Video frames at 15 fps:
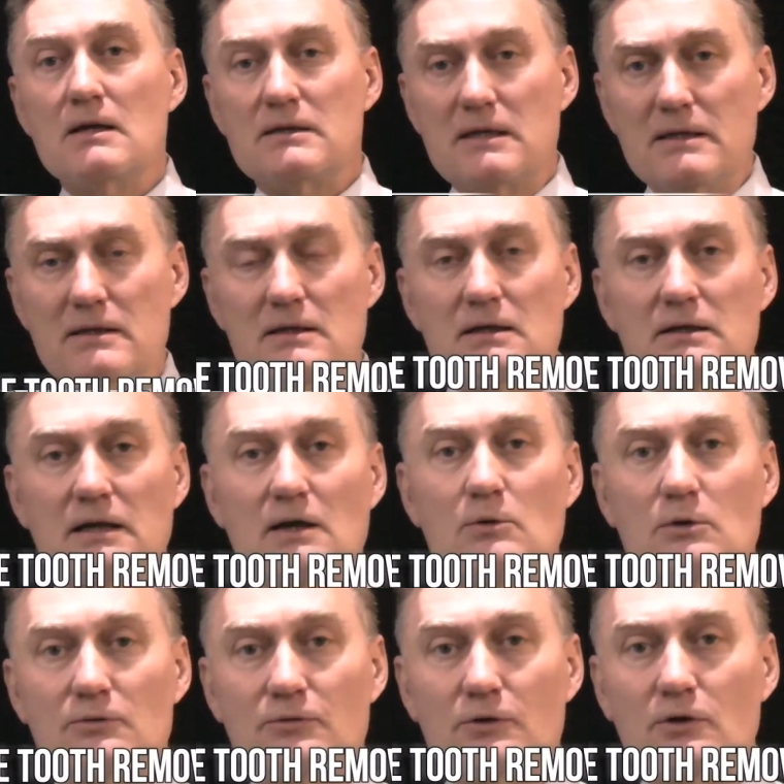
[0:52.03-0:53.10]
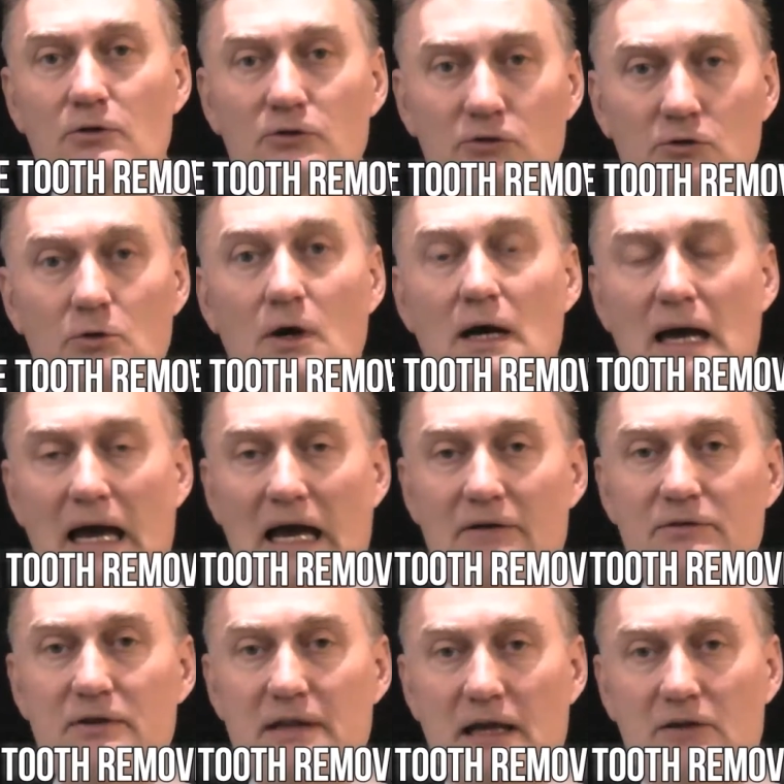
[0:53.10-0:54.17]
Teeth in a day refers to
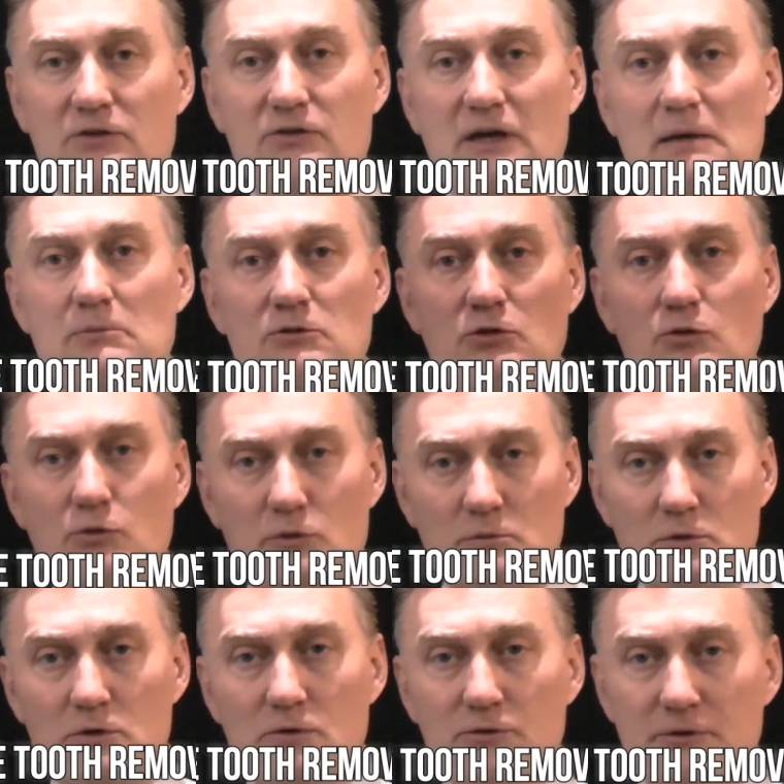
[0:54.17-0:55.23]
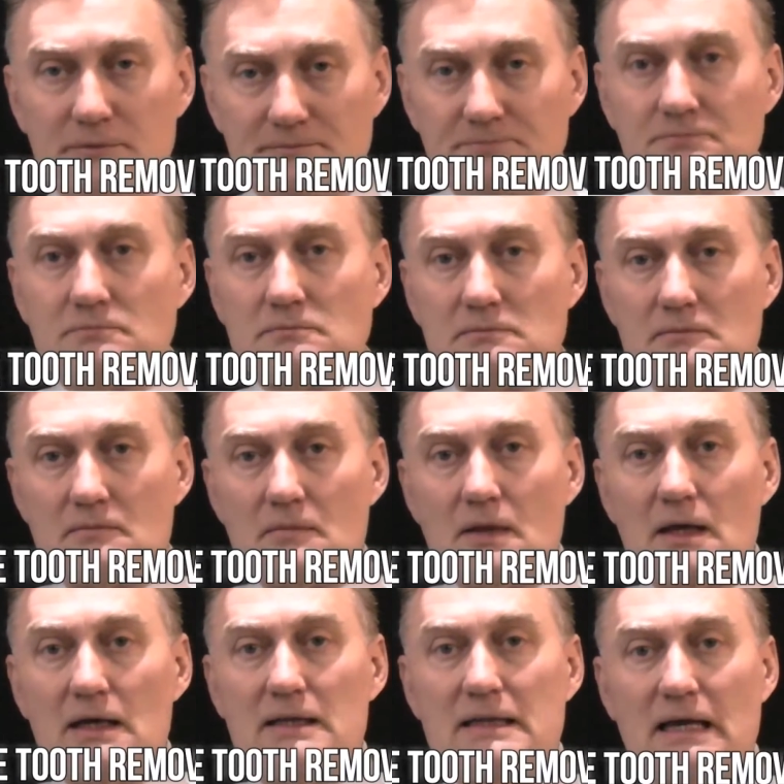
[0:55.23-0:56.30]
having that same tooth removed,
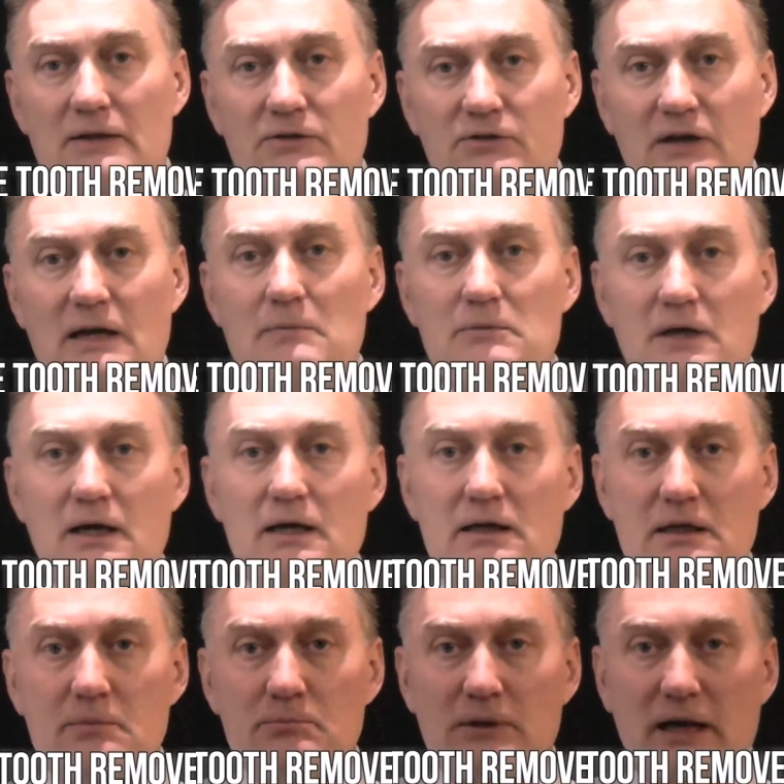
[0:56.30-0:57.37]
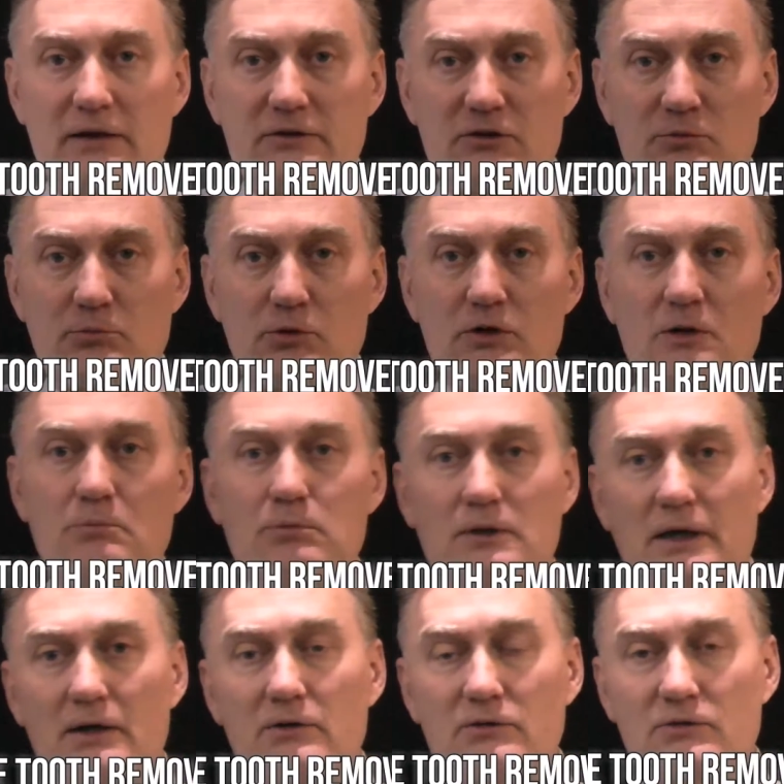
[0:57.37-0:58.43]
and that same day an implant is put in
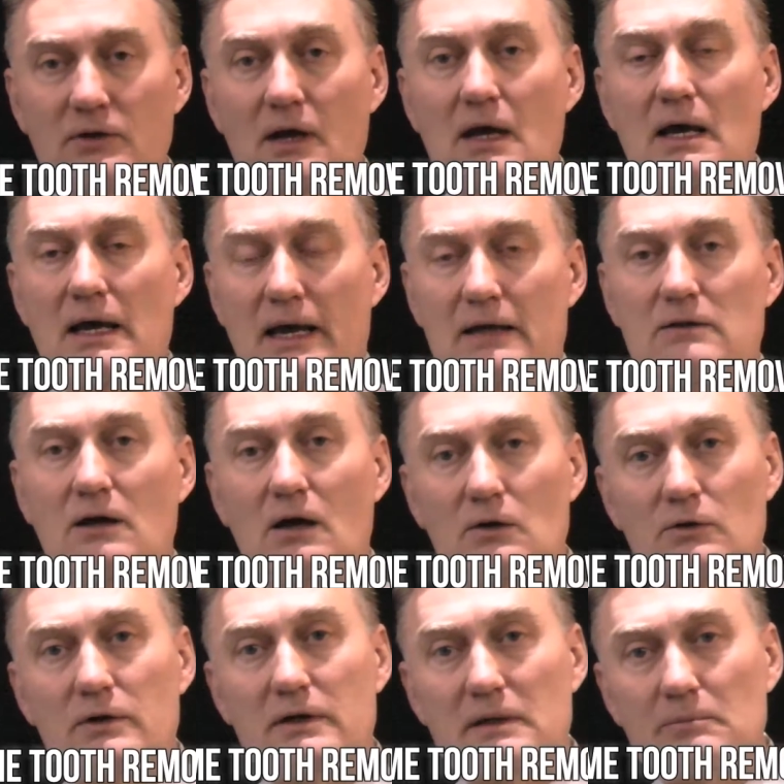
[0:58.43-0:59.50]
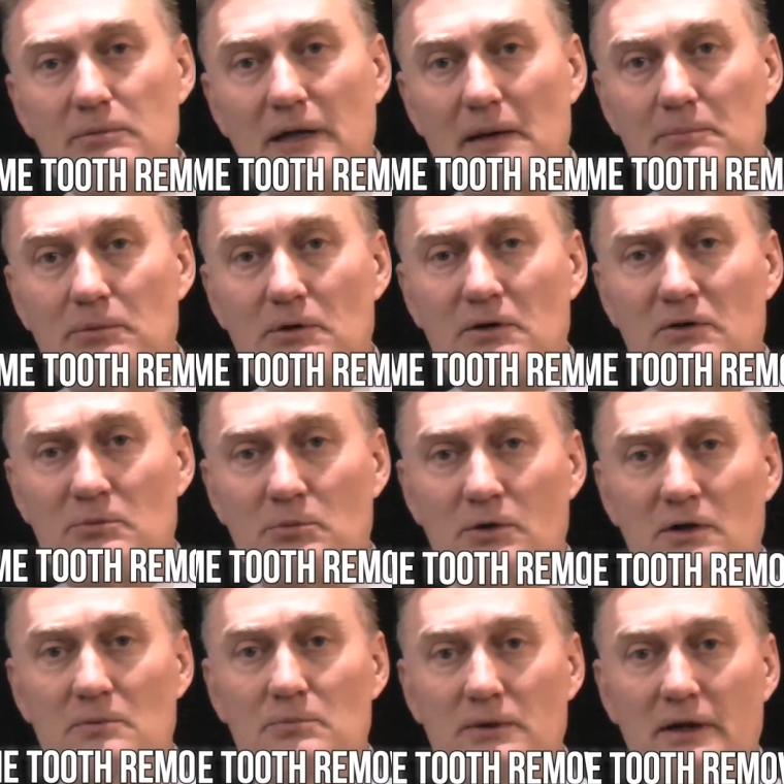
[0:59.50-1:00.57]
place, and not only an implant is
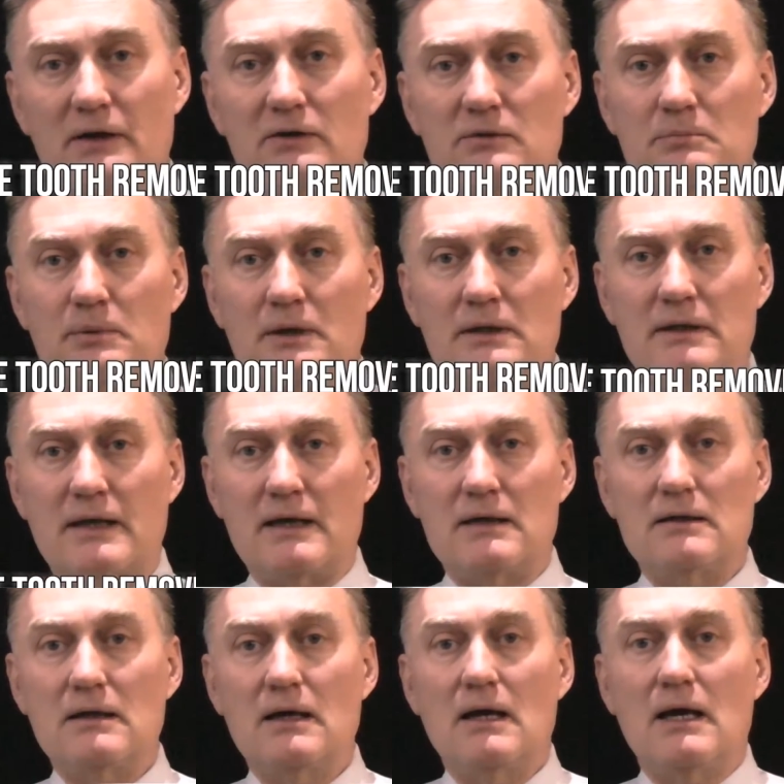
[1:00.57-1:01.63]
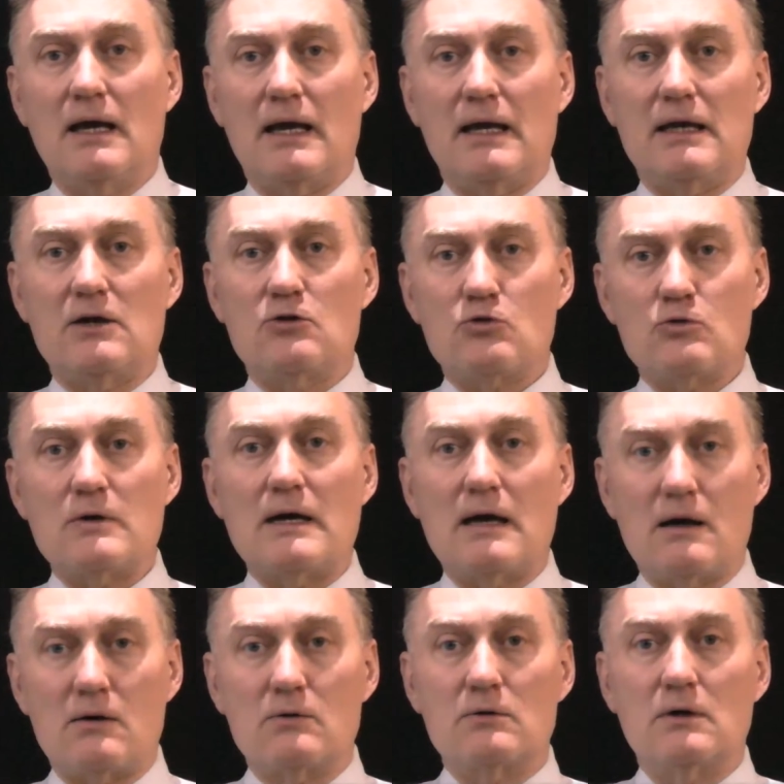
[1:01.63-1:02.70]
put in place, but then a
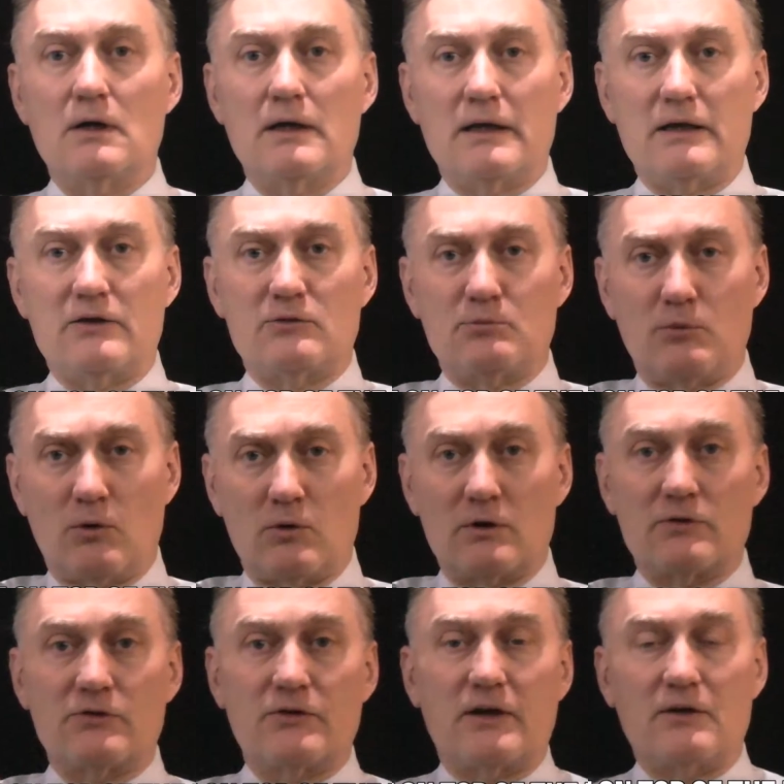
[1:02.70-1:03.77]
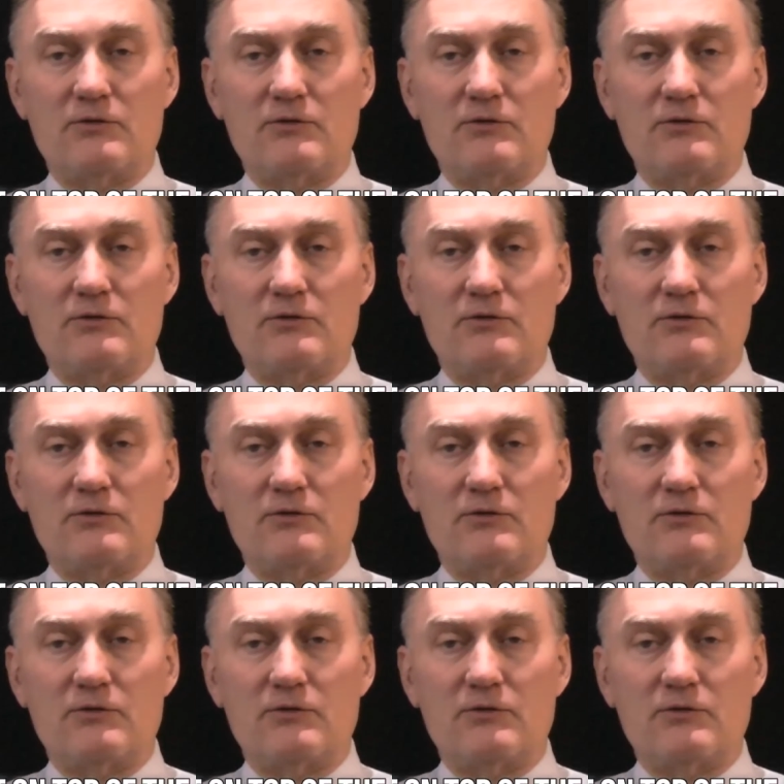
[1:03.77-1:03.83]
crown or a set